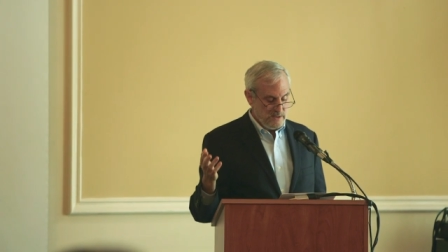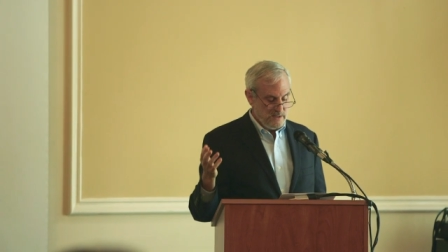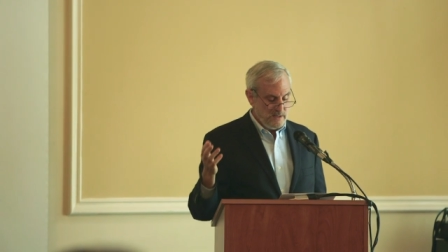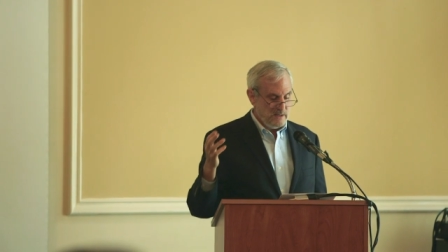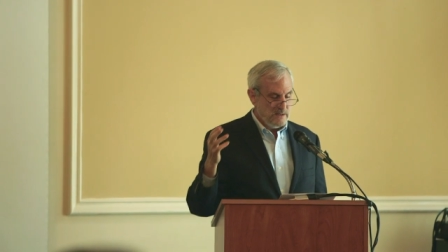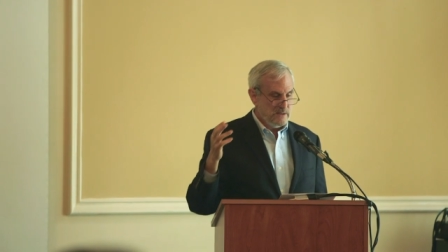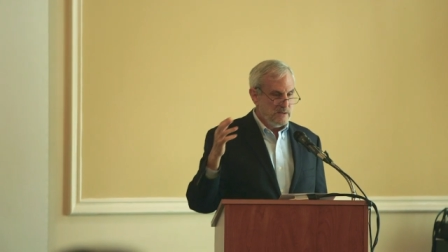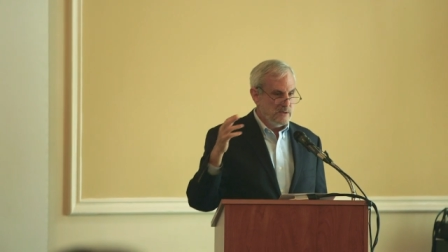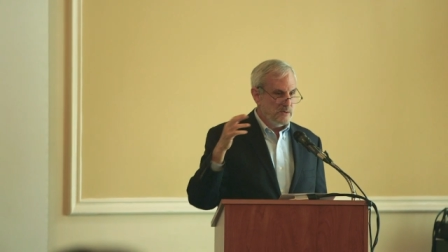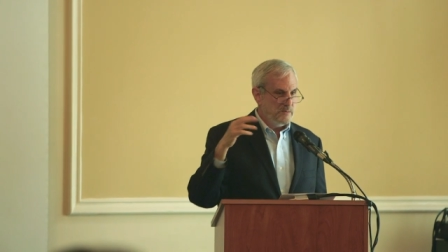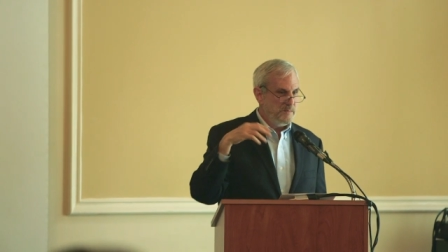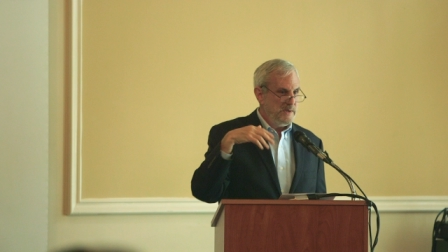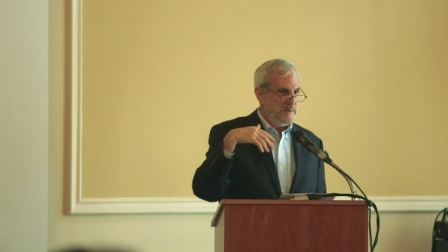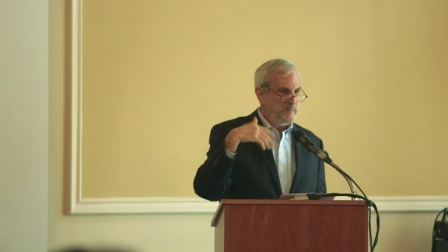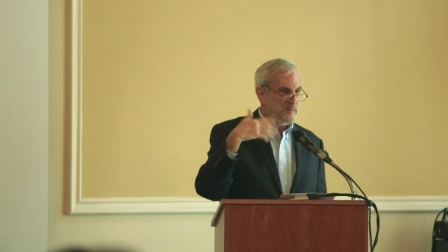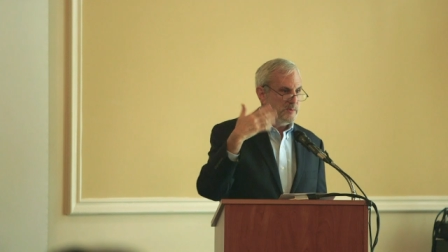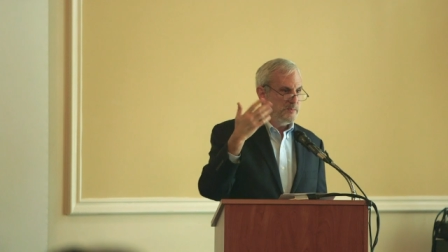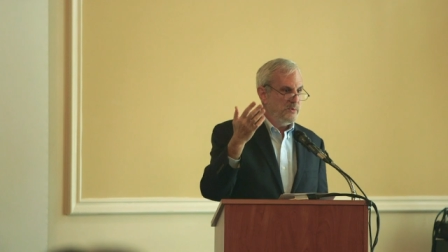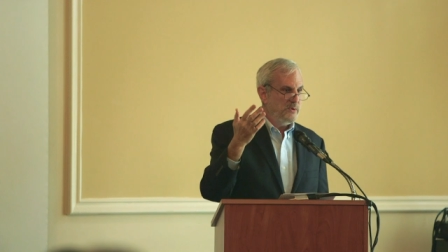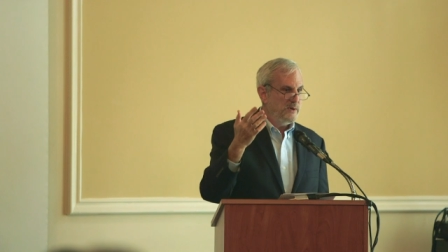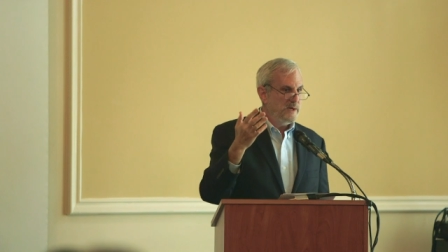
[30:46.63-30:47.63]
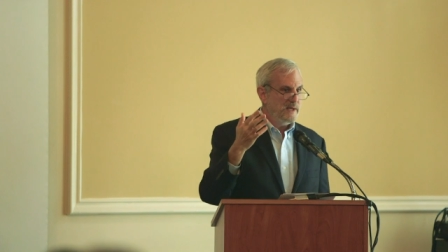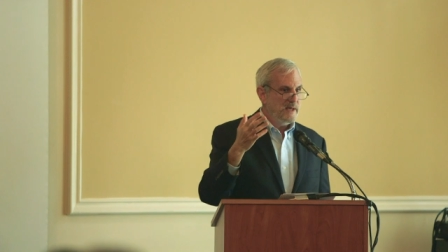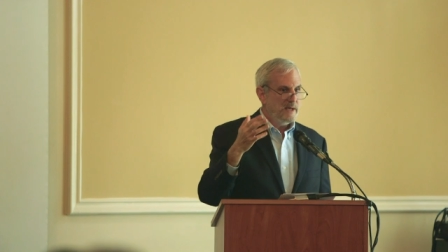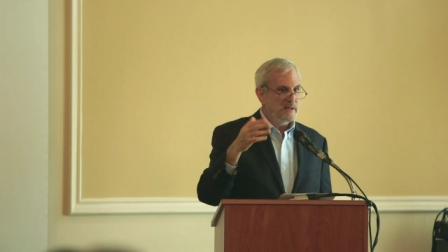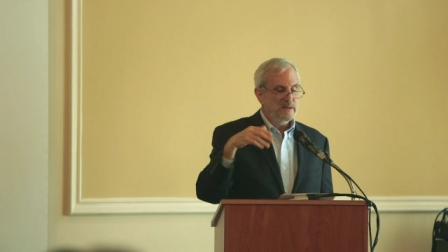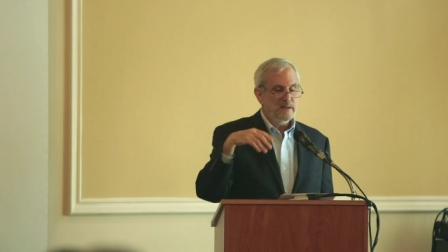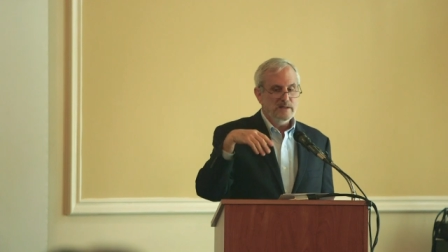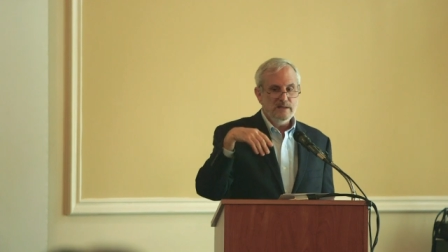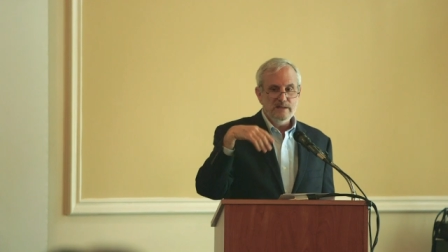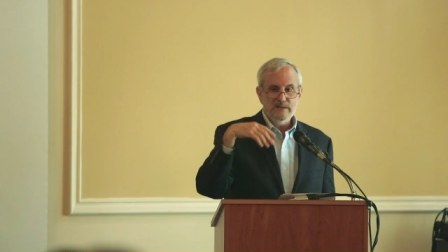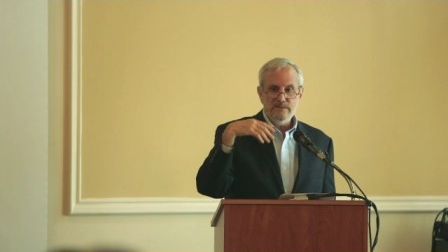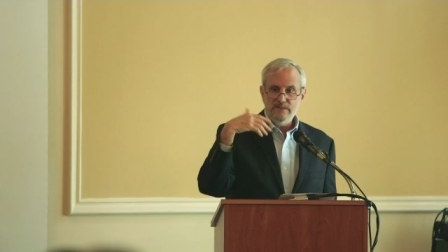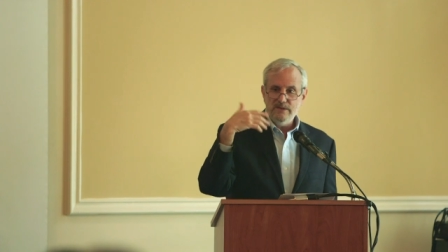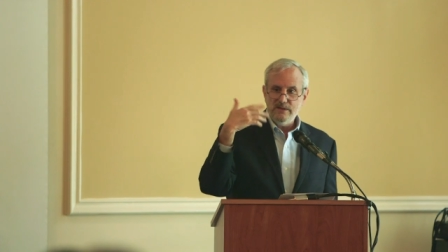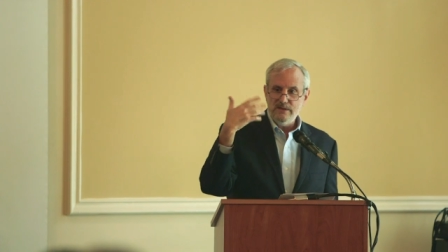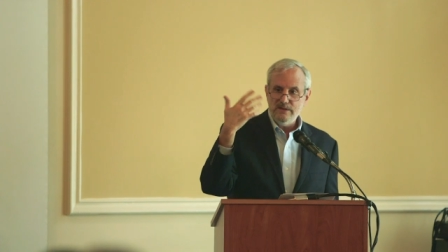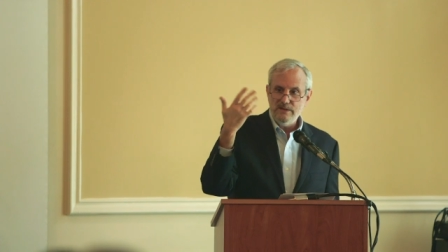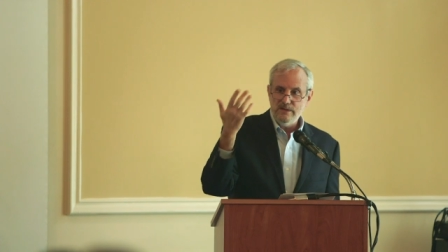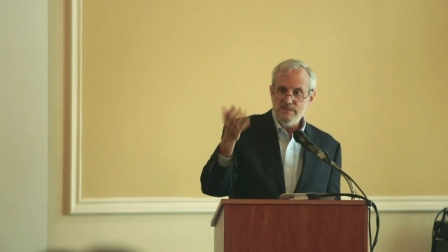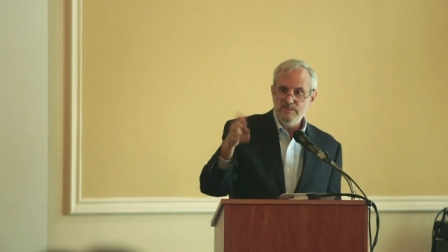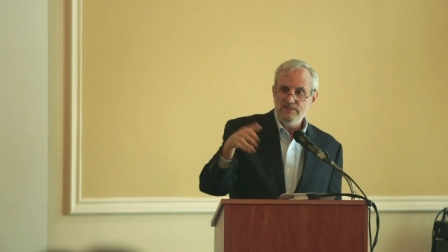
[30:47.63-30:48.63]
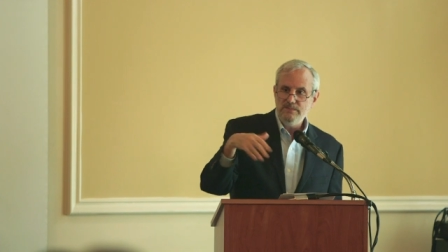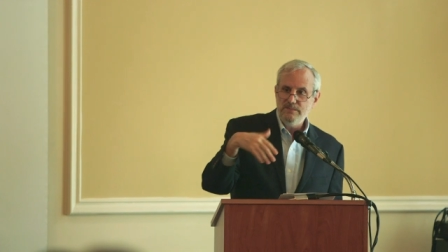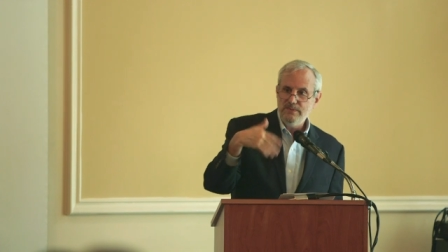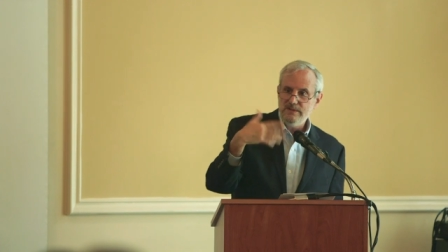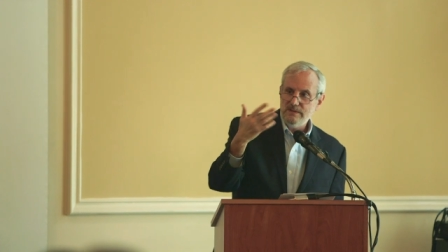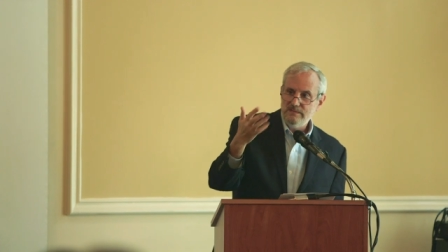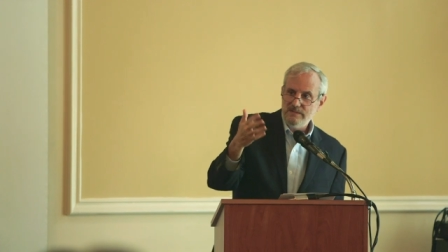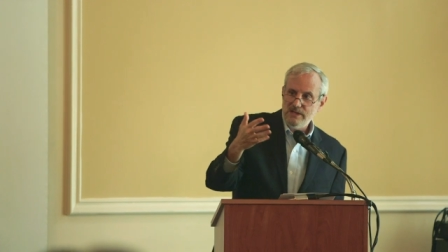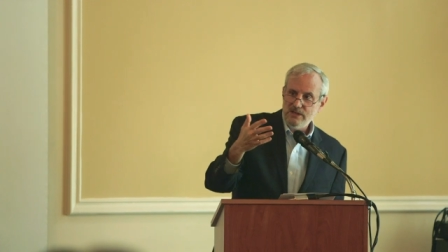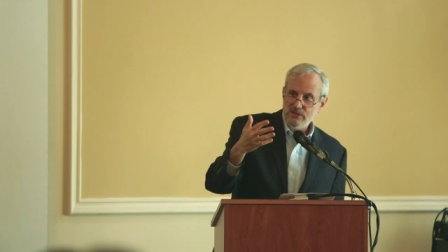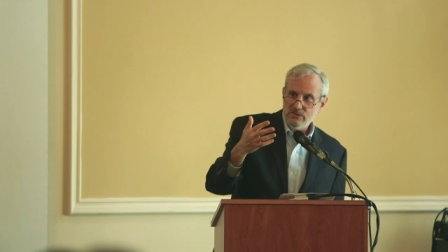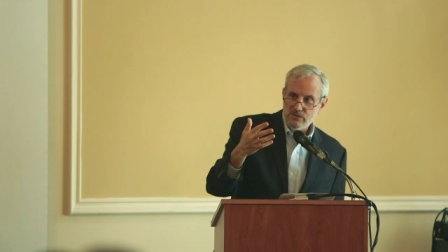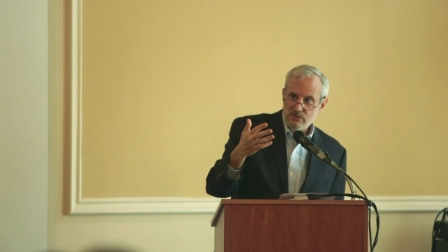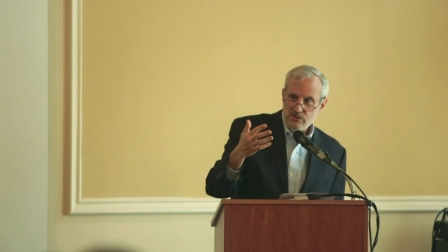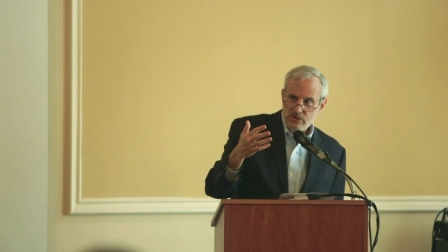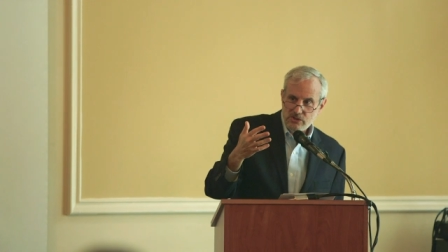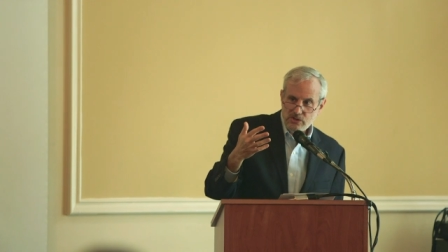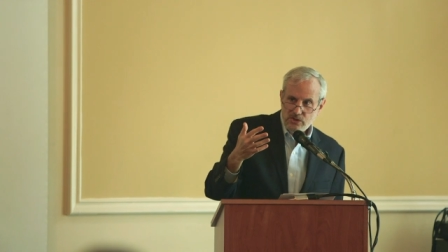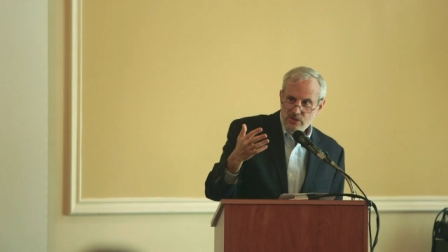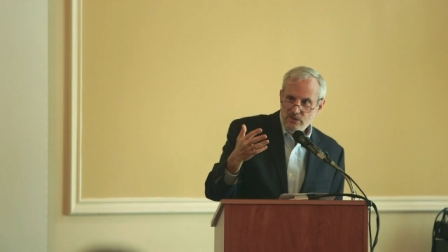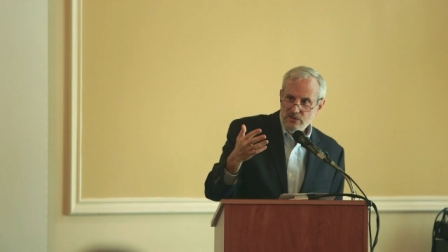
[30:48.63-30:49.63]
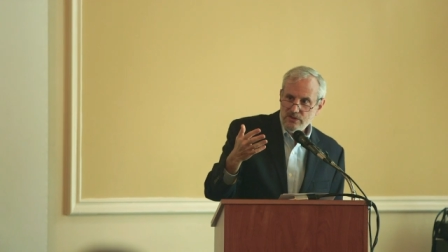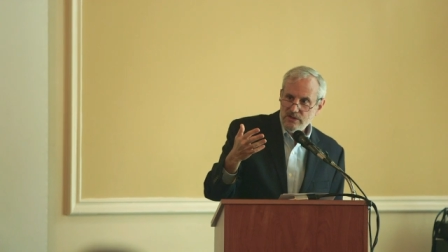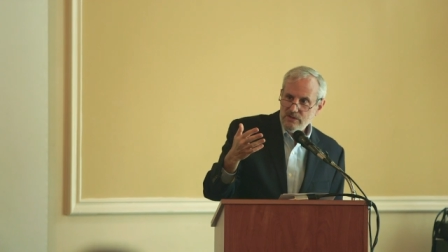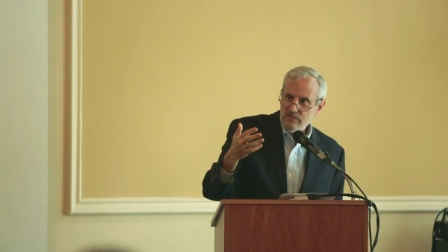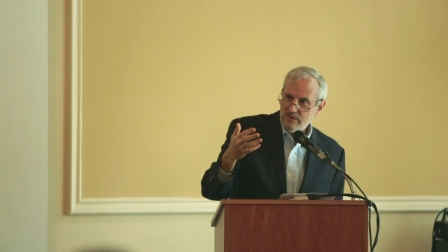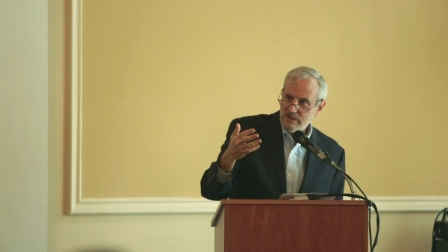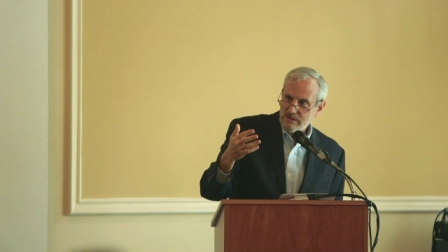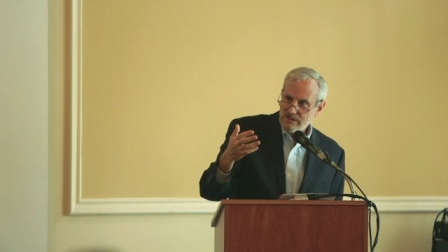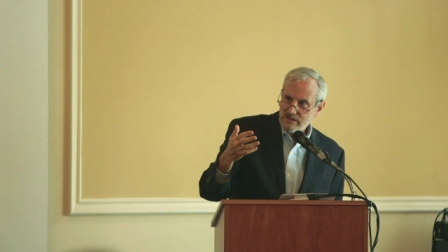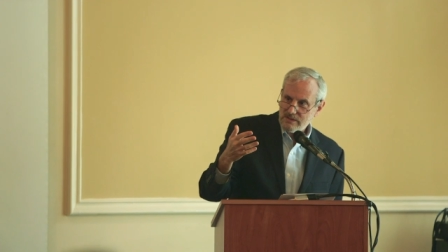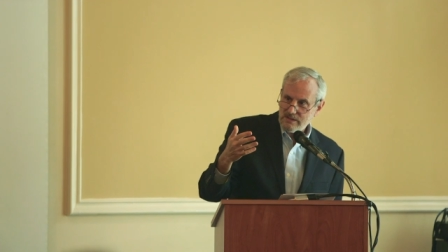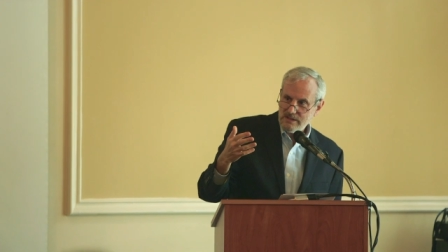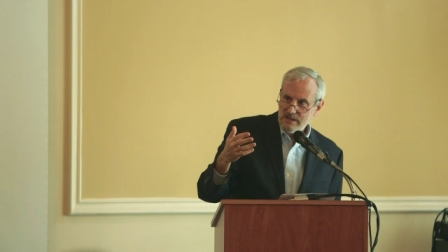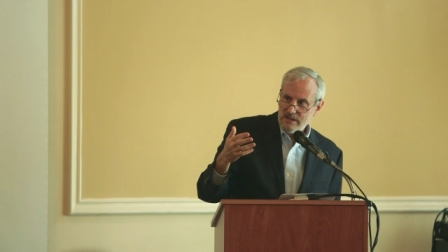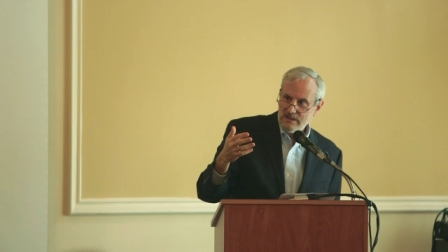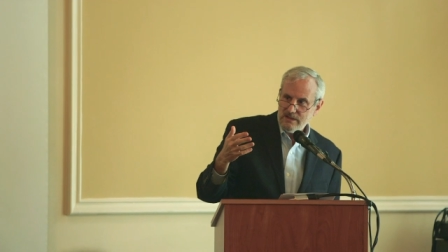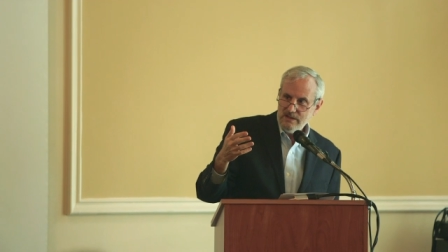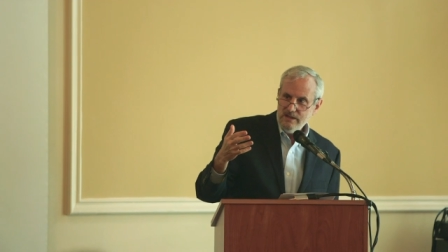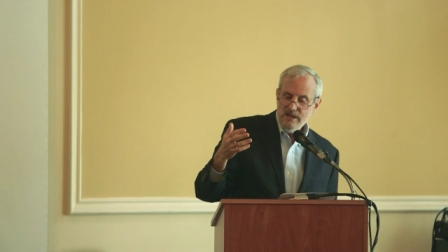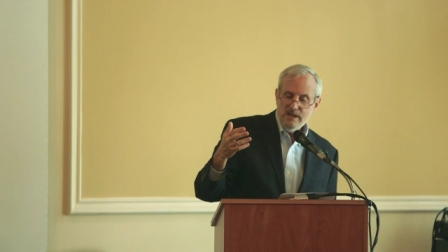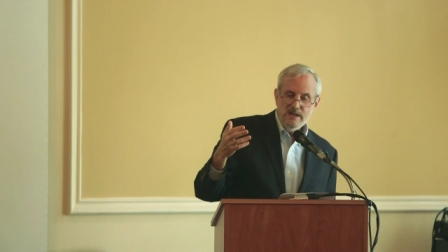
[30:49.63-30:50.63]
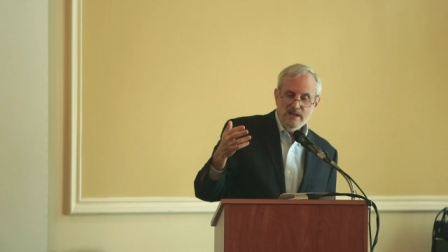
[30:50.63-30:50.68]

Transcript: That so people point out that if uh, there are potential security risks that